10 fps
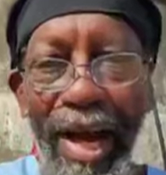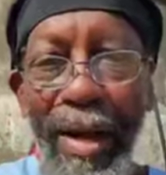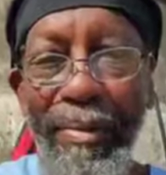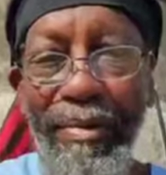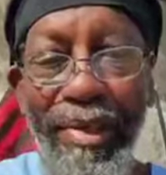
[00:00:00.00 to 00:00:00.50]

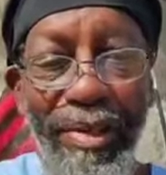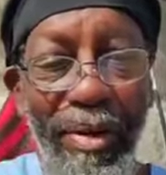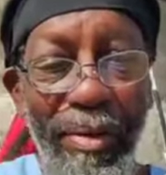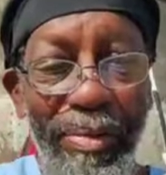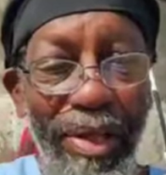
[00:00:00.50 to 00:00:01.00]
I'm gonna read the
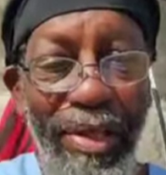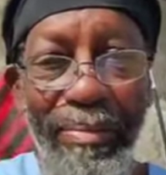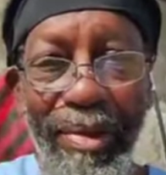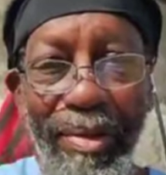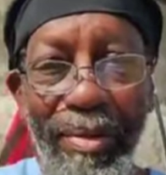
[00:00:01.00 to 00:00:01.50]
whole thing
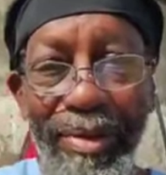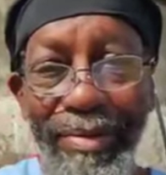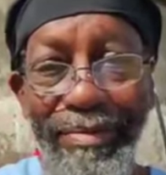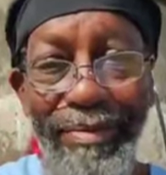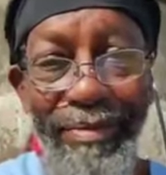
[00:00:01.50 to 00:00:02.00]

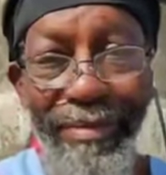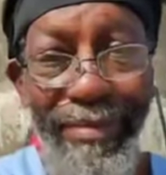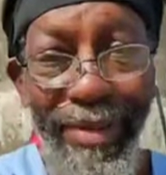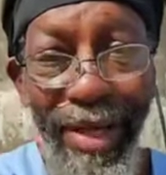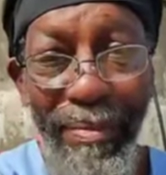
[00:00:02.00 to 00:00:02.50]
because
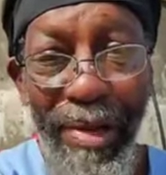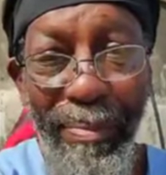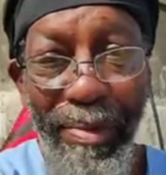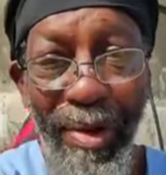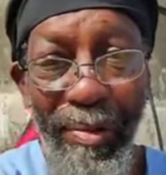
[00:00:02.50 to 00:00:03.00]
I'm
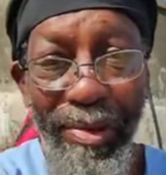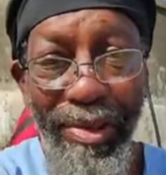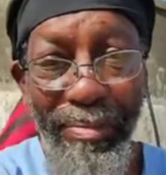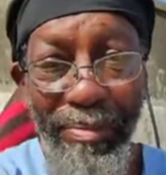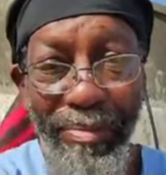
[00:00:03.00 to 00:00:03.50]
not beholden
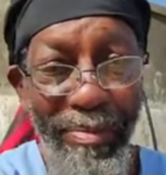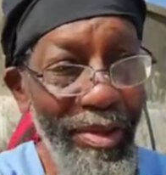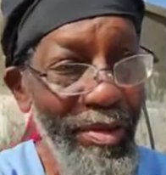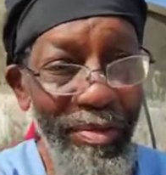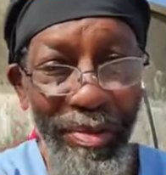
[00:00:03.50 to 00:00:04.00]
to
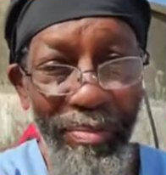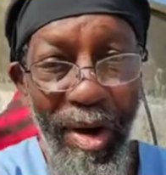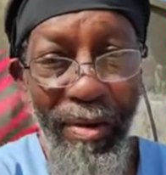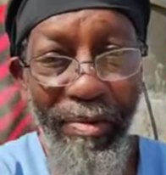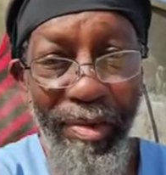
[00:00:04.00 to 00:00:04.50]
you know to
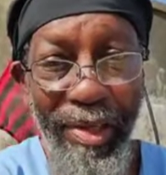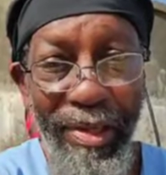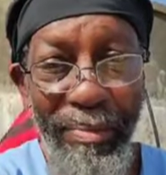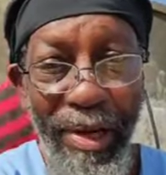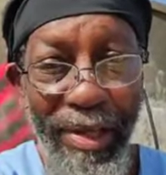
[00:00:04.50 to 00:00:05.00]
Marvel or
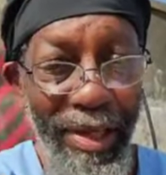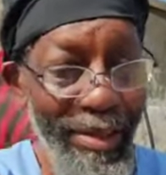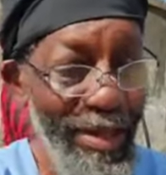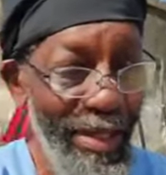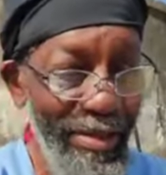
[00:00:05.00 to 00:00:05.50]
anybody
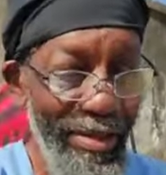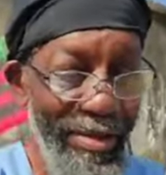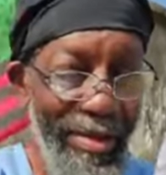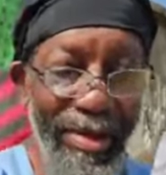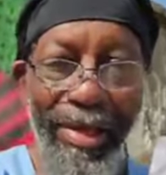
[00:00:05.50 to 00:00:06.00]
like that. You know,
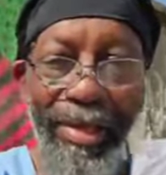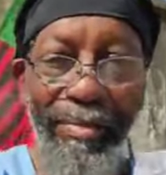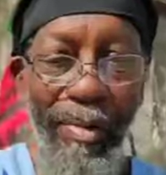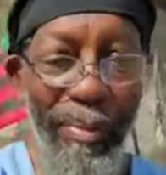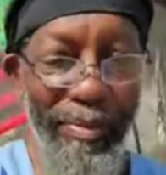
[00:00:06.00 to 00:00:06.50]
any, any
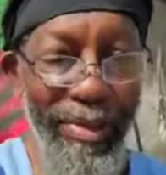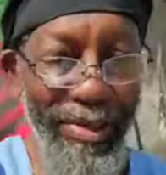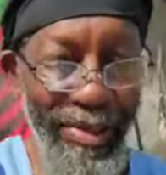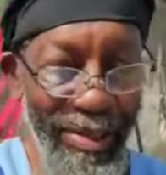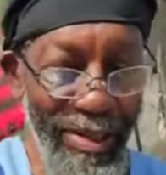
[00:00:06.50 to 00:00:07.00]

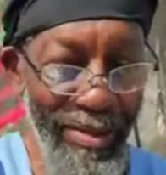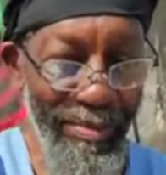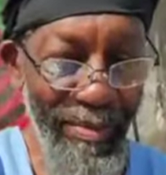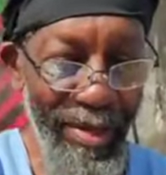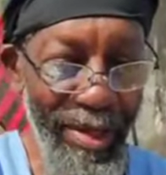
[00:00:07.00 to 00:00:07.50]
corporations like that.
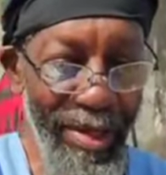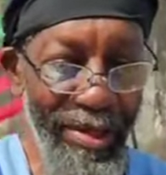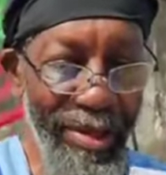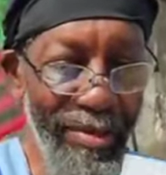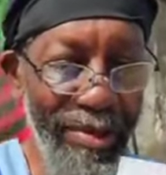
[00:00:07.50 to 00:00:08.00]

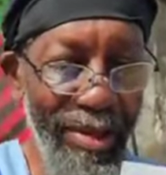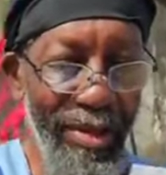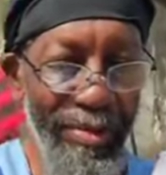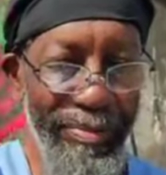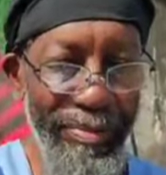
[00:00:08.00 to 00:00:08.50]
So it's a
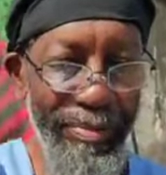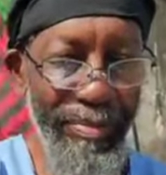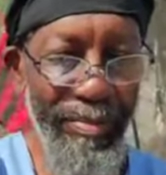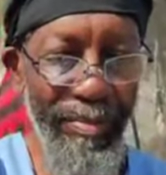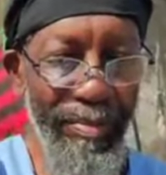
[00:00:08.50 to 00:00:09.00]
oh,
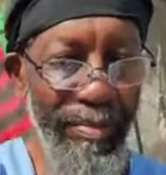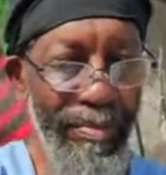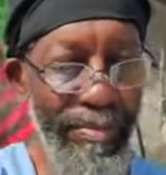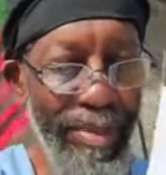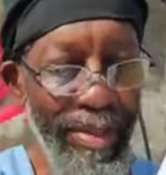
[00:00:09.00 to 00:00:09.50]

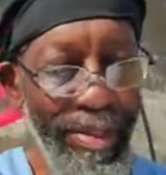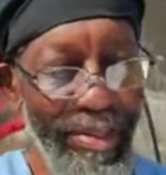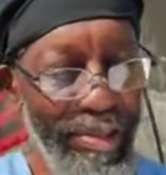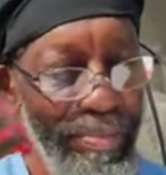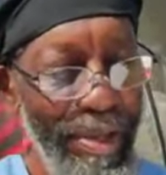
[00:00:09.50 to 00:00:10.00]

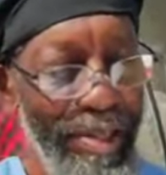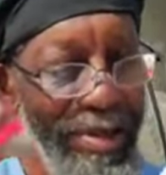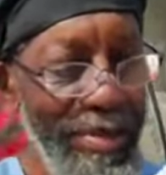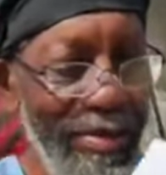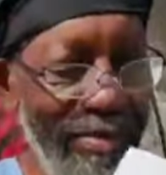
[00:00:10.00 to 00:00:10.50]
it's two
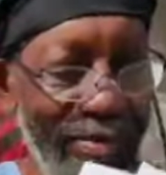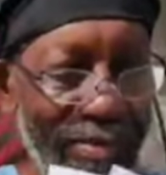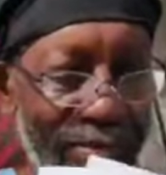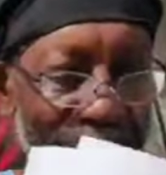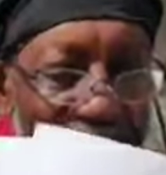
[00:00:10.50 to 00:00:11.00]
pages.
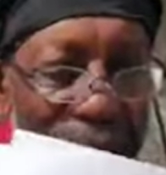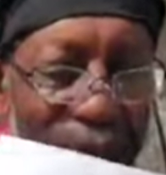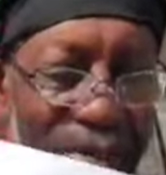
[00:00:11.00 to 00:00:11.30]
I mean,